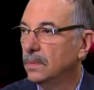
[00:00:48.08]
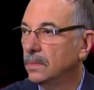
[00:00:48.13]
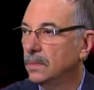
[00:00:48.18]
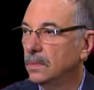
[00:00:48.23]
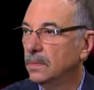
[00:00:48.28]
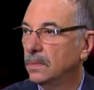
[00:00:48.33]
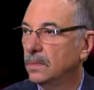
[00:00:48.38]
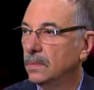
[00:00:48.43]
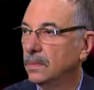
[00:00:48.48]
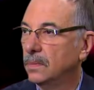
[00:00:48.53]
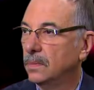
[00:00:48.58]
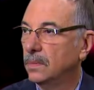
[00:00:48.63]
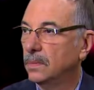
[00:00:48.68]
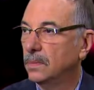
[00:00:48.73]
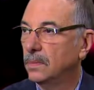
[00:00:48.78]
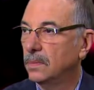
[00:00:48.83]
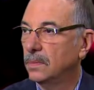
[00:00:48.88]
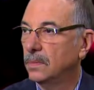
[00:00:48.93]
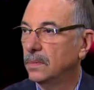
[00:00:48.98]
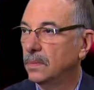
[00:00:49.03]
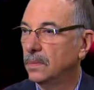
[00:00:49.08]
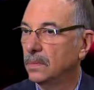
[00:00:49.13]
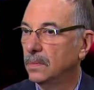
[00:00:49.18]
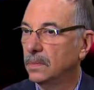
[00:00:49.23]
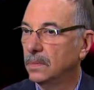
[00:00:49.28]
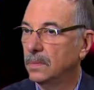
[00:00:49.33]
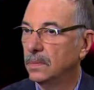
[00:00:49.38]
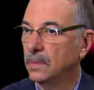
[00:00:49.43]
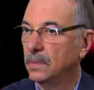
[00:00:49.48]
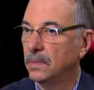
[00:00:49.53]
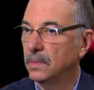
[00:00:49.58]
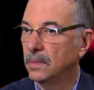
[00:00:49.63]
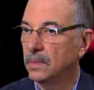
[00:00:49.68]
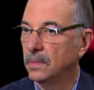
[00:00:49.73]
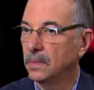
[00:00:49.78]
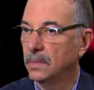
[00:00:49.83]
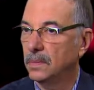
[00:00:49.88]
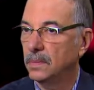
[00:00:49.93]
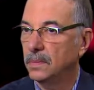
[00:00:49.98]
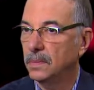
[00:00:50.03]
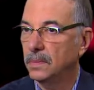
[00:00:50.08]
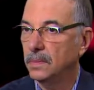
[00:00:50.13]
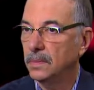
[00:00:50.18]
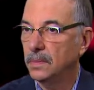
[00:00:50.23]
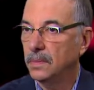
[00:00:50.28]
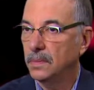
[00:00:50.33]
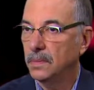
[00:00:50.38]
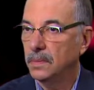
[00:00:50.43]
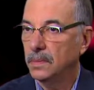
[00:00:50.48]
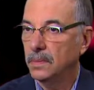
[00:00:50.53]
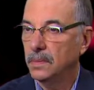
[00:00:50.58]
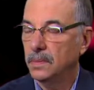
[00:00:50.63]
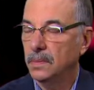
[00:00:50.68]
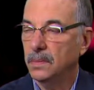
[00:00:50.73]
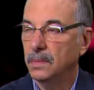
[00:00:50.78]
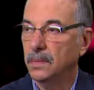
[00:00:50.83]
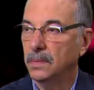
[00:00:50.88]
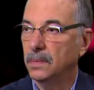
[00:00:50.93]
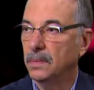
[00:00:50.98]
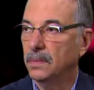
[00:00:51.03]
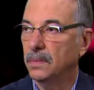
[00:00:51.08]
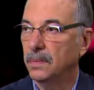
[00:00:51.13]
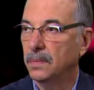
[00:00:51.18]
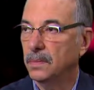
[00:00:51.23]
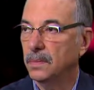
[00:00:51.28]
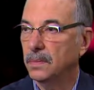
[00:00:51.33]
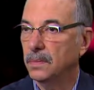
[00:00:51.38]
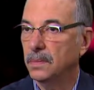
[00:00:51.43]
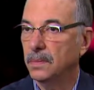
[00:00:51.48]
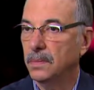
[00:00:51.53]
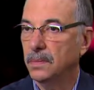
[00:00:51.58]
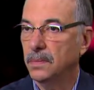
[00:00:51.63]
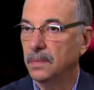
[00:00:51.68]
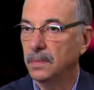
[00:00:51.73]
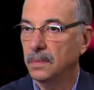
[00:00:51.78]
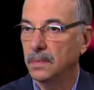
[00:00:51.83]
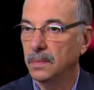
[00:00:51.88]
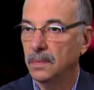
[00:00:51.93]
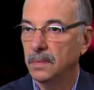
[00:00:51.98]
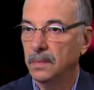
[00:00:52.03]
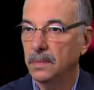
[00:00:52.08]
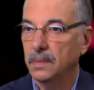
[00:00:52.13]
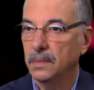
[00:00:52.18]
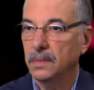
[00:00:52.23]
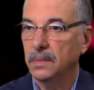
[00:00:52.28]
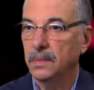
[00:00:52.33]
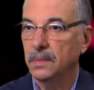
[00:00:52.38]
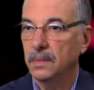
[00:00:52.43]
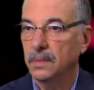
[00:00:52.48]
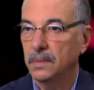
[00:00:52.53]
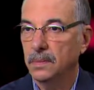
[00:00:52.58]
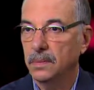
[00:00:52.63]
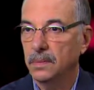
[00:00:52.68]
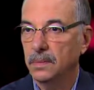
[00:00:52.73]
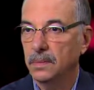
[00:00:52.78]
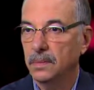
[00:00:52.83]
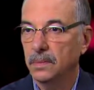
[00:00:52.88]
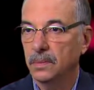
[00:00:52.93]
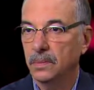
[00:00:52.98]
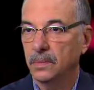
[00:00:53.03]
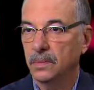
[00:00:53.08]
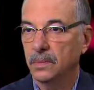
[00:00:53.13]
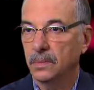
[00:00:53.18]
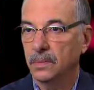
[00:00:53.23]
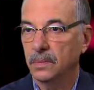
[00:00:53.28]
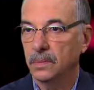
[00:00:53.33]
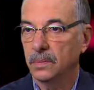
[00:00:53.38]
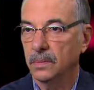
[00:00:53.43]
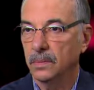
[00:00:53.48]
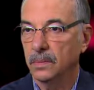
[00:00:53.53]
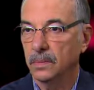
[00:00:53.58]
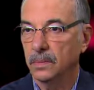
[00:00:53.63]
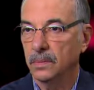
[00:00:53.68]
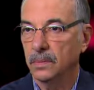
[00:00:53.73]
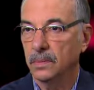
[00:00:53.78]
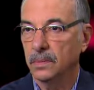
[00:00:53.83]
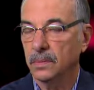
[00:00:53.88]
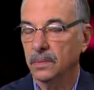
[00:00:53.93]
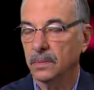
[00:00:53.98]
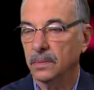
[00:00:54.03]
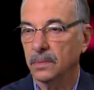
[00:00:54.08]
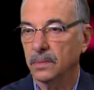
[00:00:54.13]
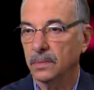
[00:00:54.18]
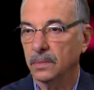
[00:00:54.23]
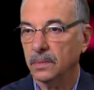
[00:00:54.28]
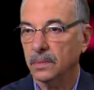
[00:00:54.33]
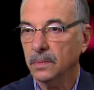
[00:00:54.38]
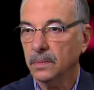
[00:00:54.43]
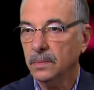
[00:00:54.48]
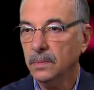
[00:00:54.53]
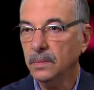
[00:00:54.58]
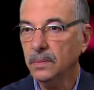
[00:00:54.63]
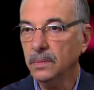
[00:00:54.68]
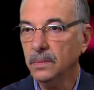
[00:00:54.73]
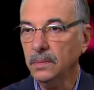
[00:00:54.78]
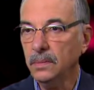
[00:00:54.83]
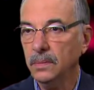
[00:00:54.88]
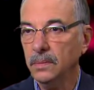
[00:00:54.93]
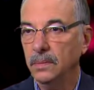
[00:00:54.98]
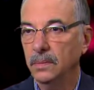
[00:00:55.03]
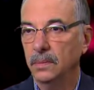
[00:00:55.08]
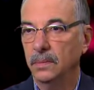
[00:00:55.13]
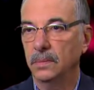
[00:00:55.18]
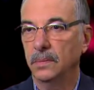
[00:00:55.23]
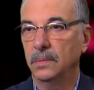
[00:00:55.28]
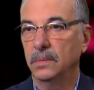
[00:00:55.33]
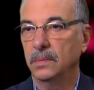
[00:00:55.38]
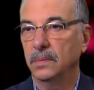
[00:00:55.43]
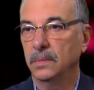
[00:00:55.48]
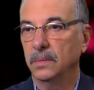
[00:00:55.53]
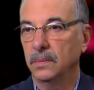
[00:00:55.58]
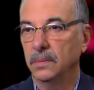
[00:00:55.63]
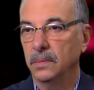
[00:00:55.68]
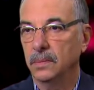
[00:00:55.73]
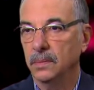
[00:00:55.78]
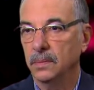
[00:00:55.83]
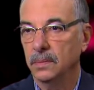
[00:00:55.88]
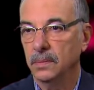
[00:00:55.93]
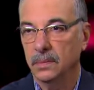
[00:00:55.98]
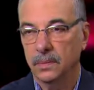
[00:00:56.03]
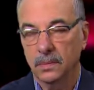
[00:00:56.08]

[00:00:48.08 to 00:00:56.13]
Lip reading: (not speaking)